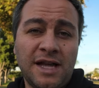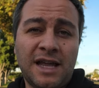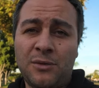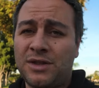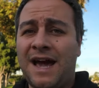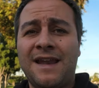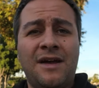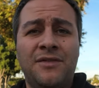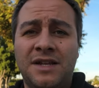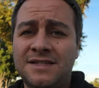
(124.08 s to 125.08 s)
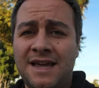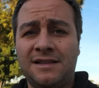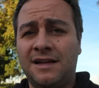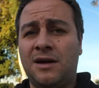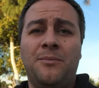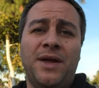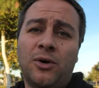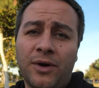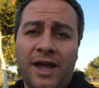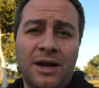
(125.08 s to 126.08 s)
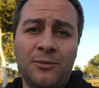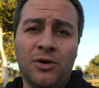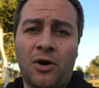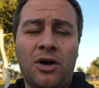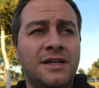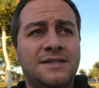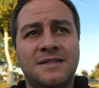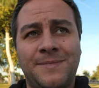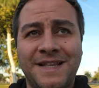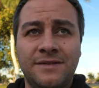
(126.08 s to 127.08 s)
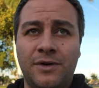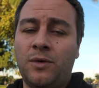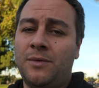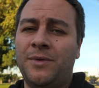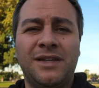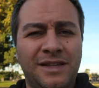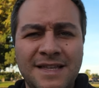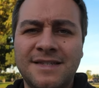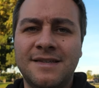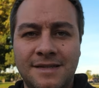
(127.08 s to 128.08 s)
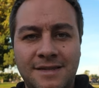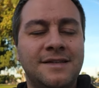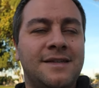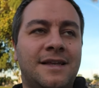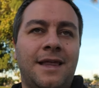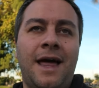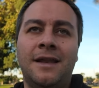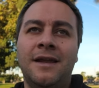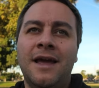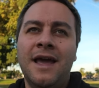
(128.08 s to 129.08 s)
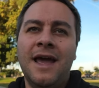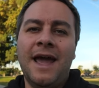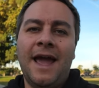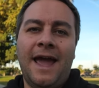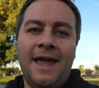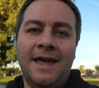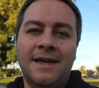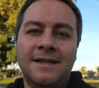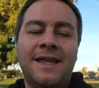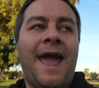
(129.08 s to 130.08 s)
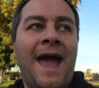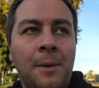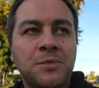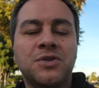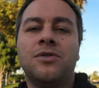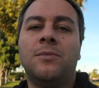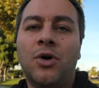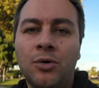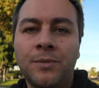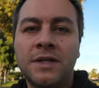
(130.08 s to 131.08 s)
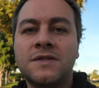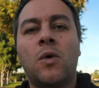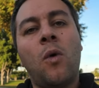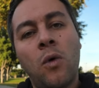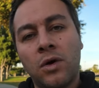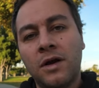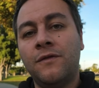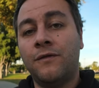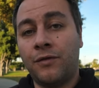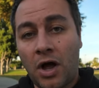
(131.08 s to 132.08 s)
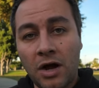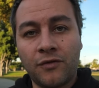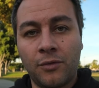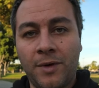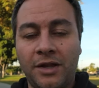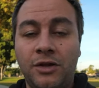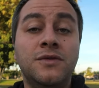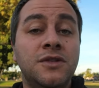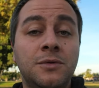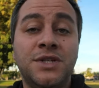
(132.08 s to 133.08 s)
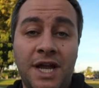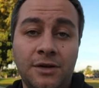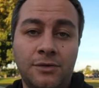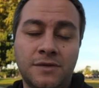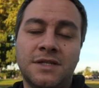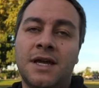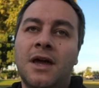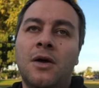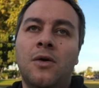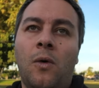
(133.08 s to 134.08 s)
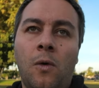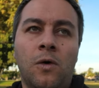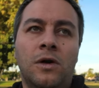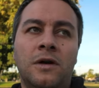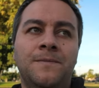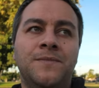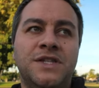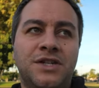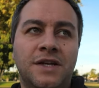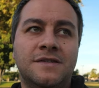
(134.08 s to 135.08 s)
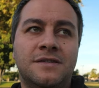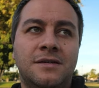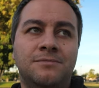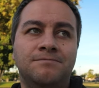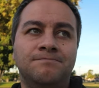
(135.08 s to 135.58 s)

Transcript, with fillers: like it without having to take like a big old camera or all these expensive equipment and lenses and things like that and capture the moments or vlog for my YouTube channels or just